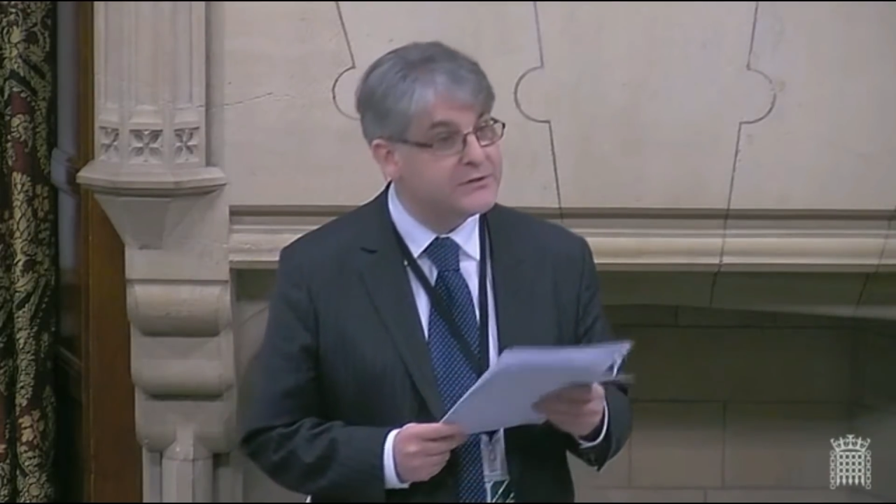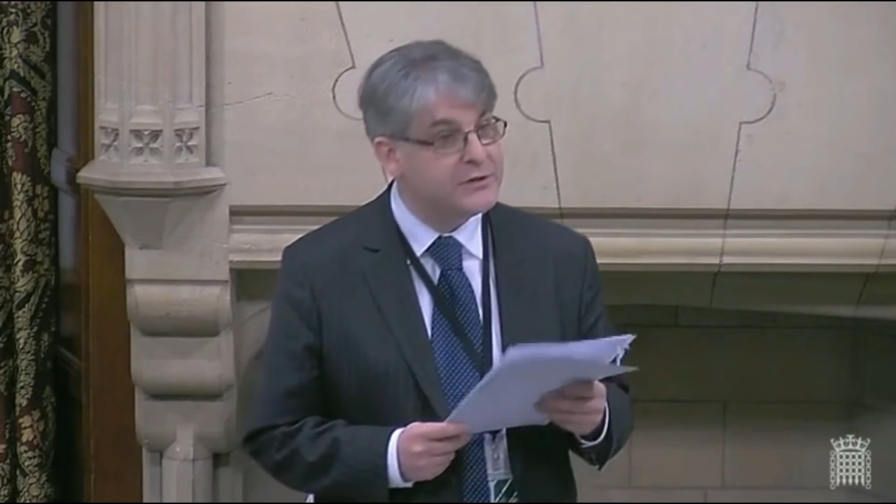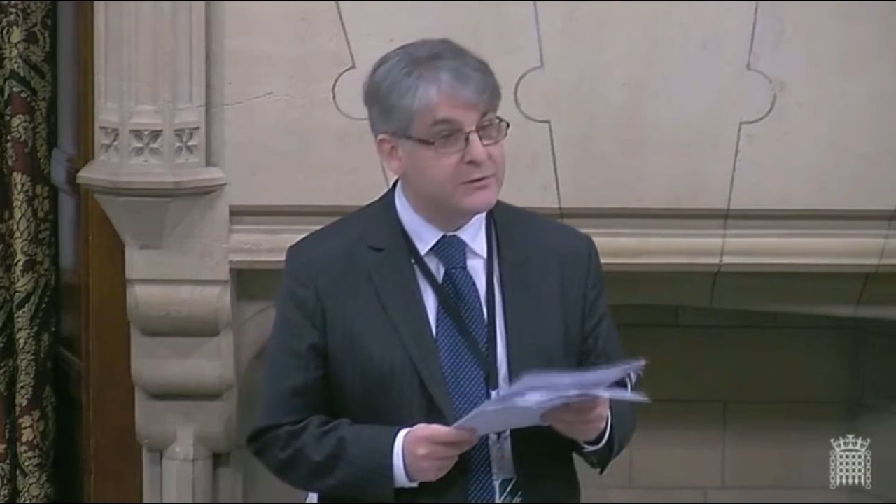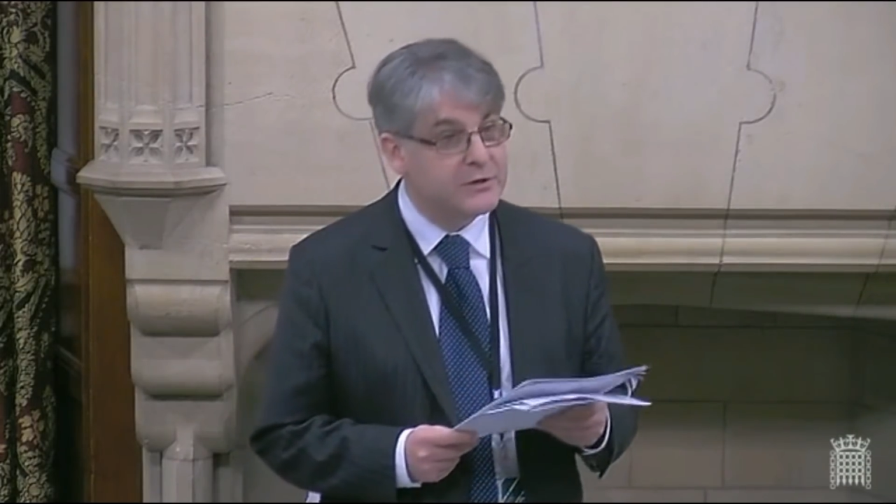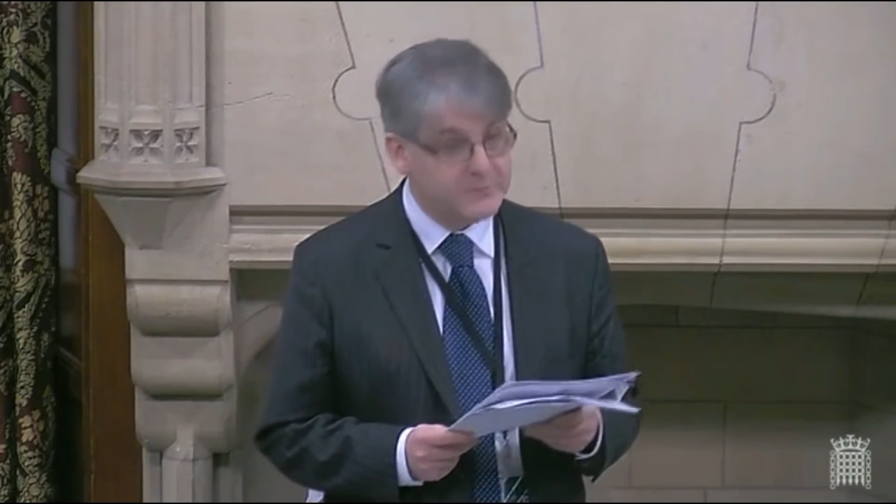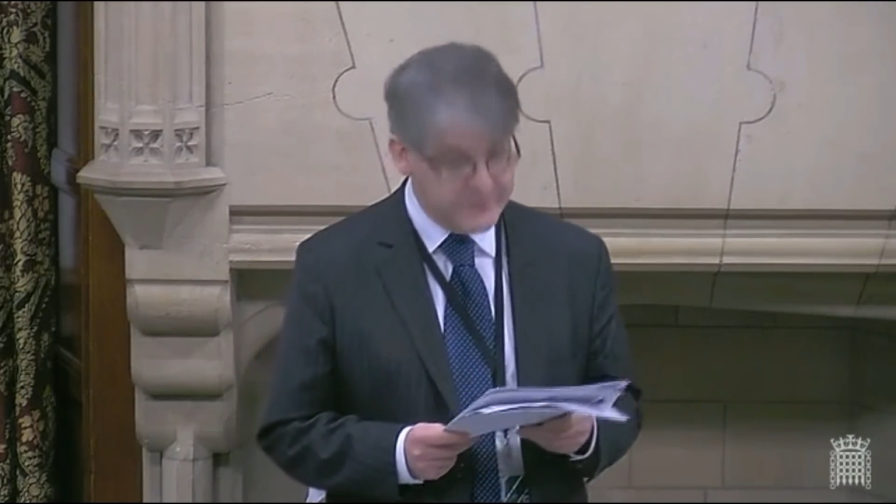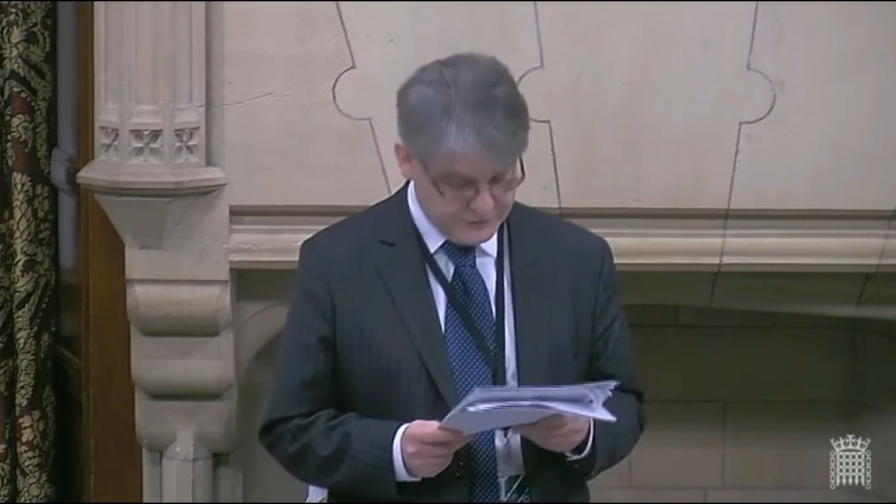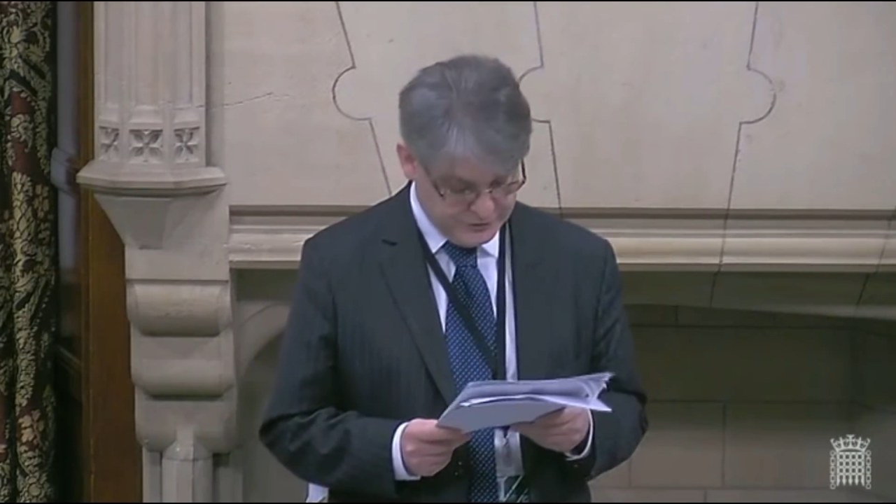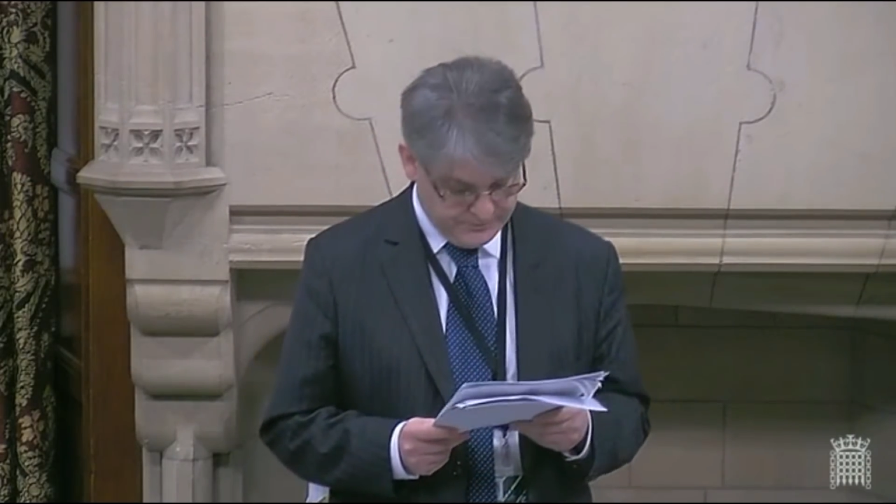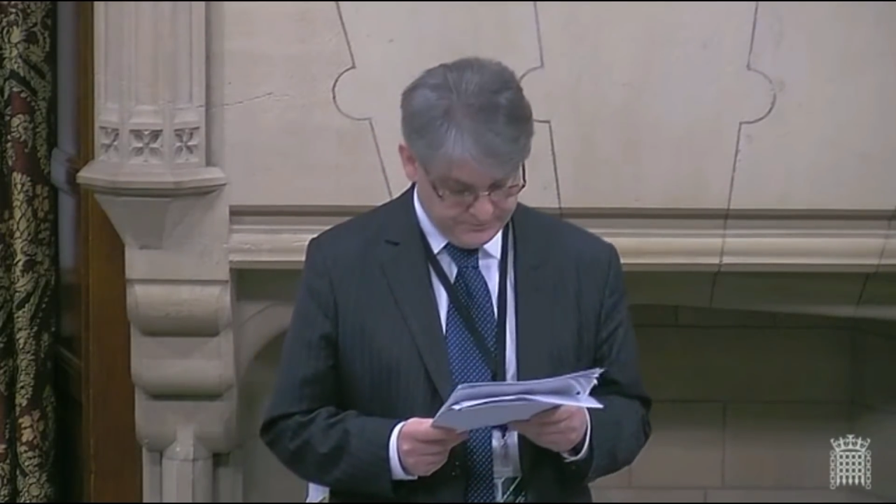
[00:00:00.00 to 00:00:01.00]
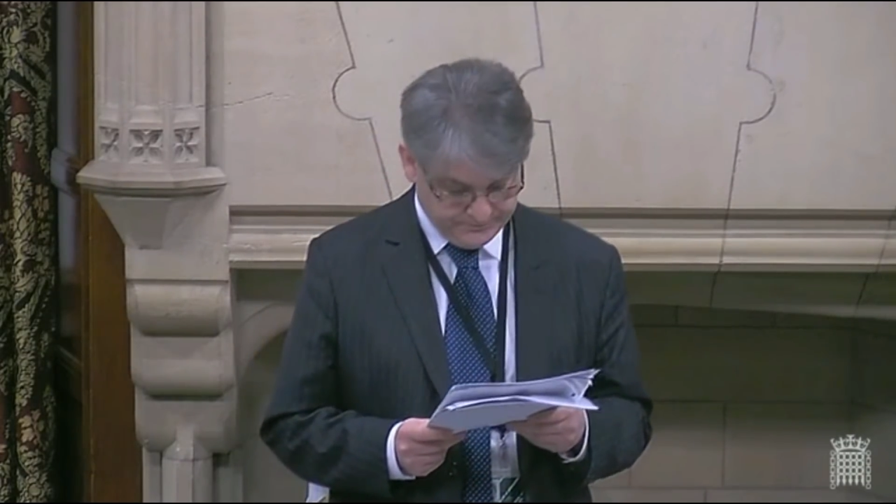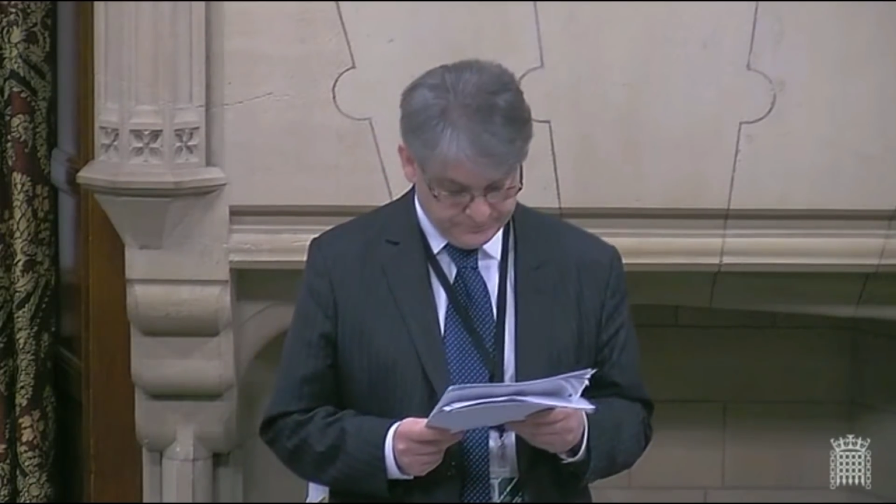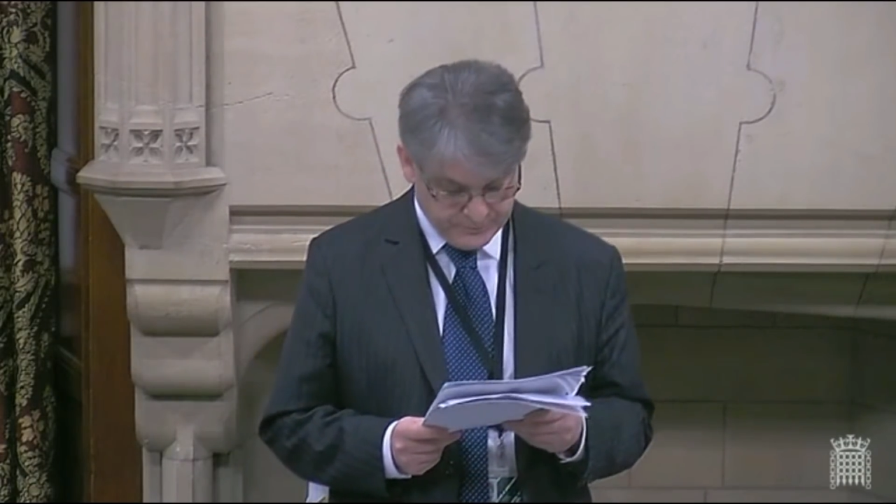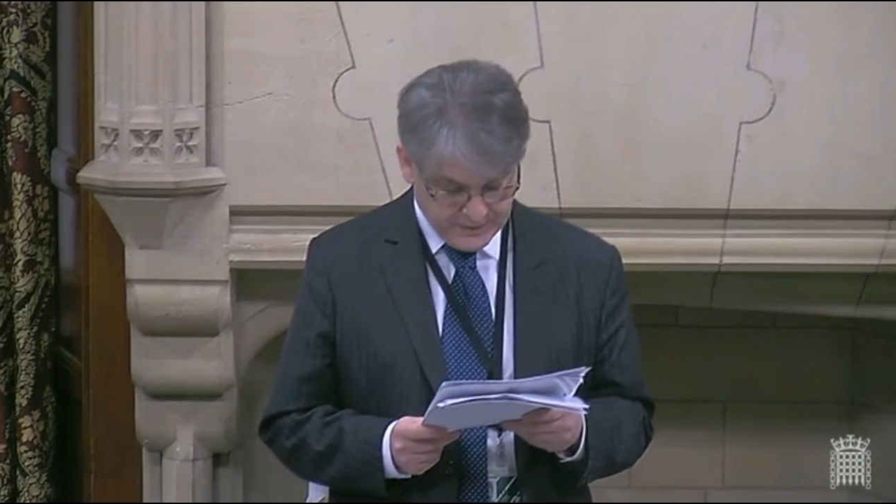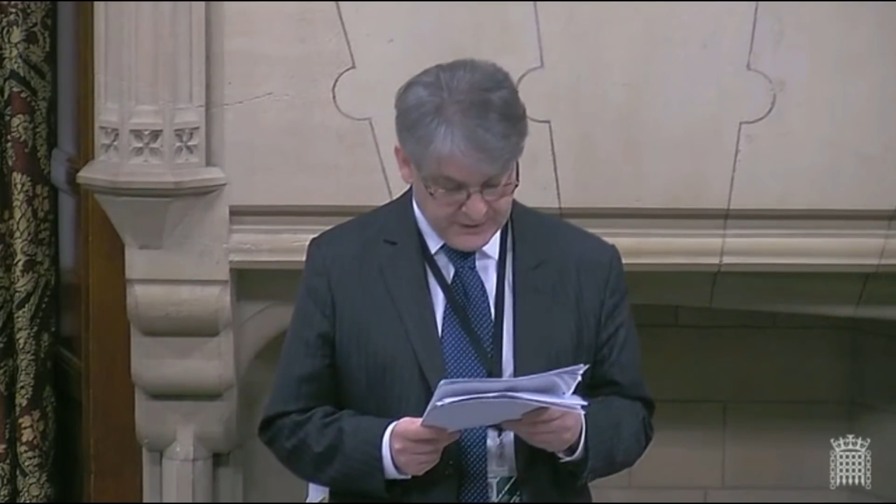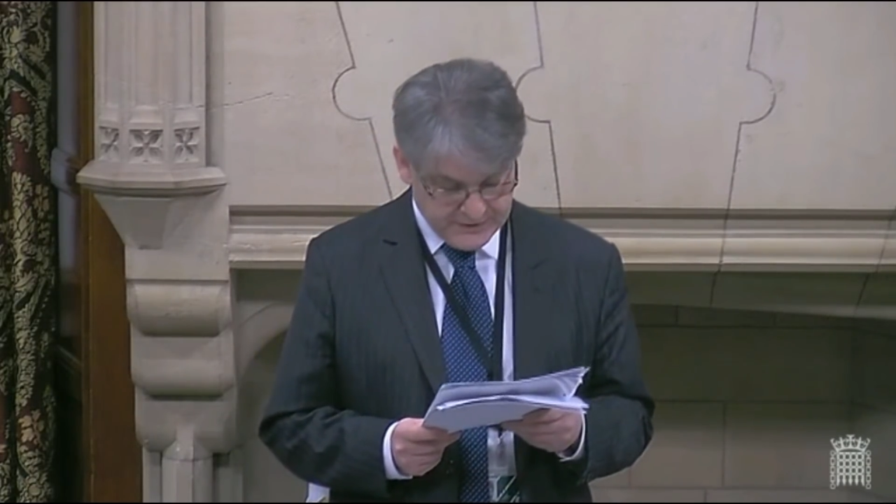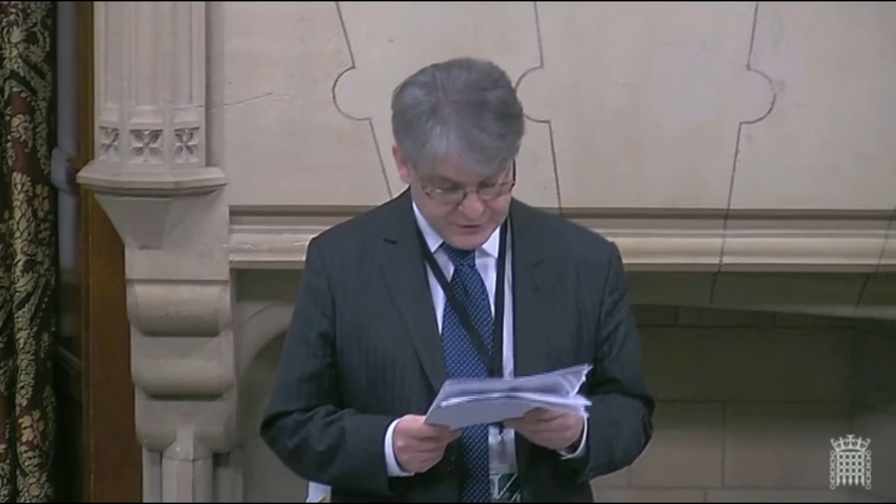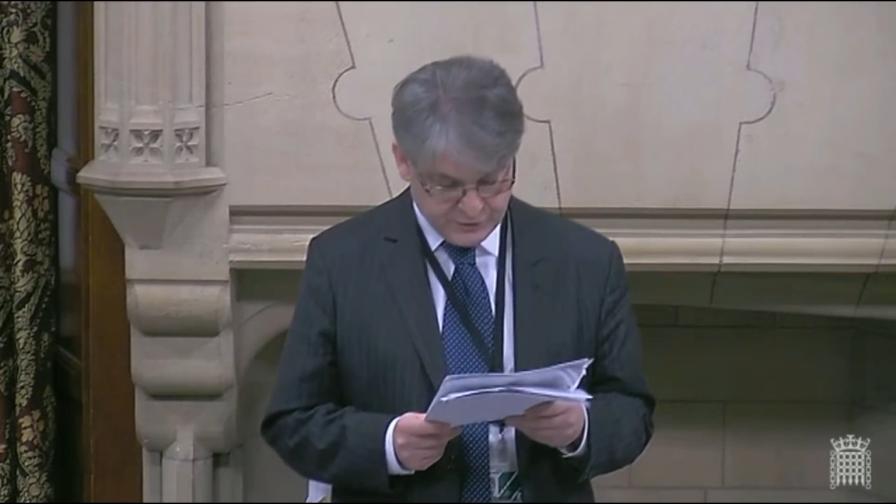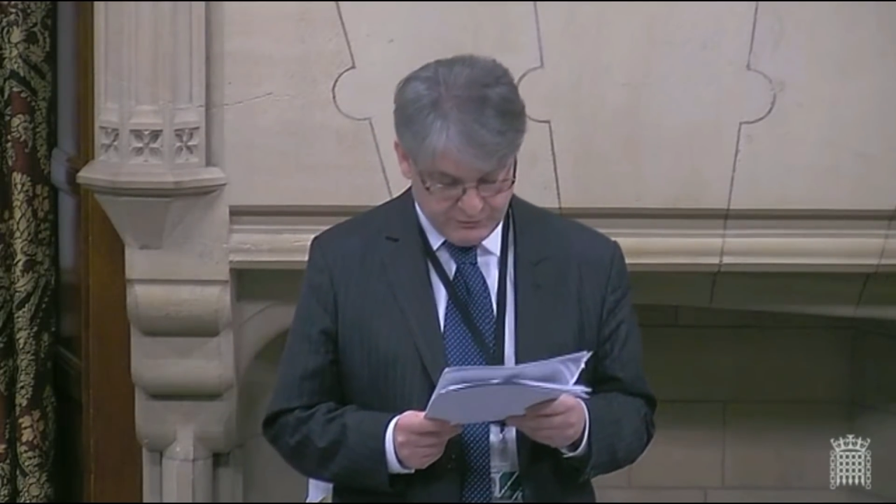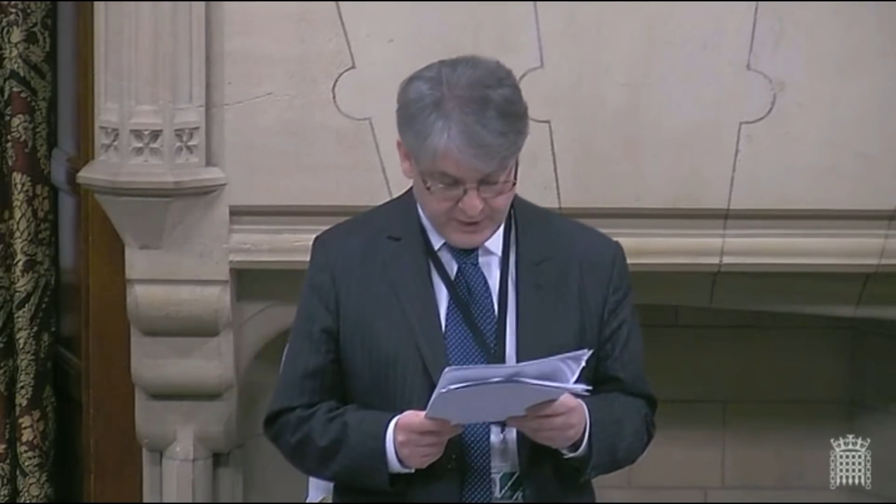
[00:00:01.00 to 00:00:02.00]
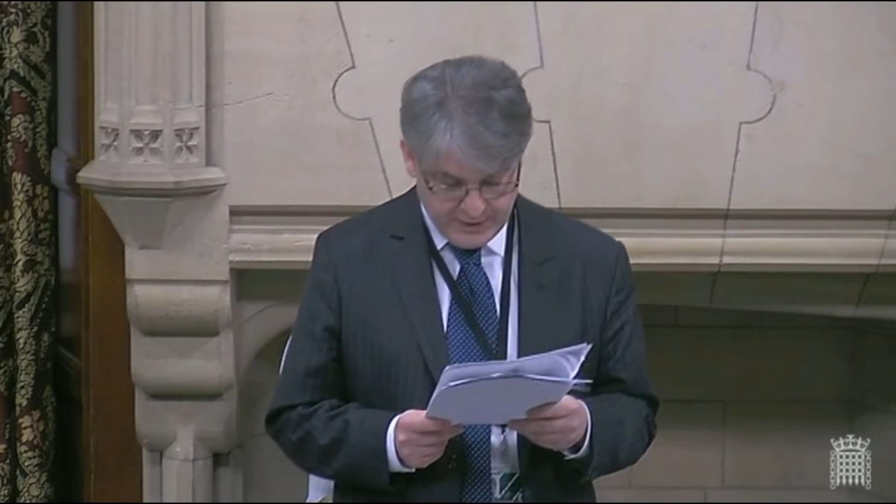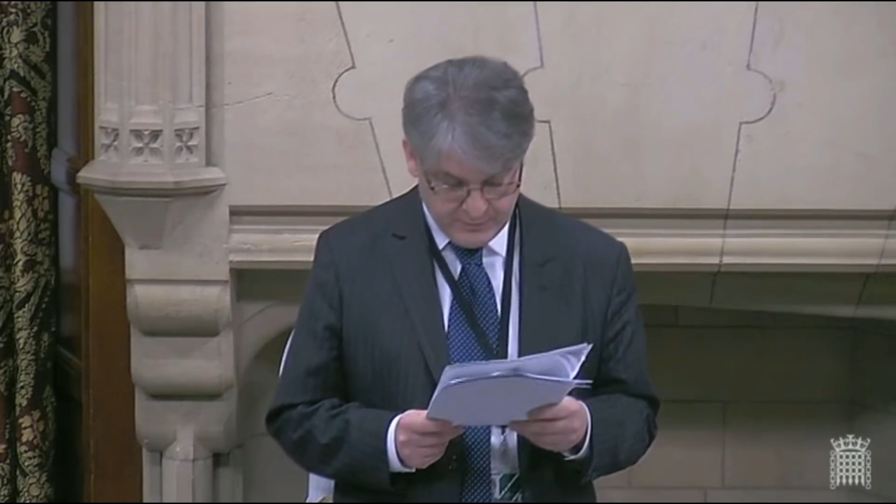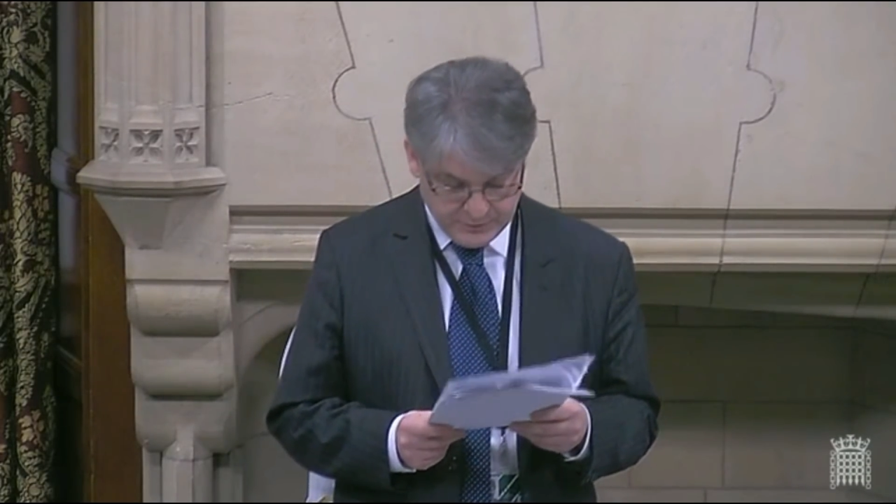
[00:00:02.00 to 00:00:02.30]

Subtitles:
circumcision, is a crime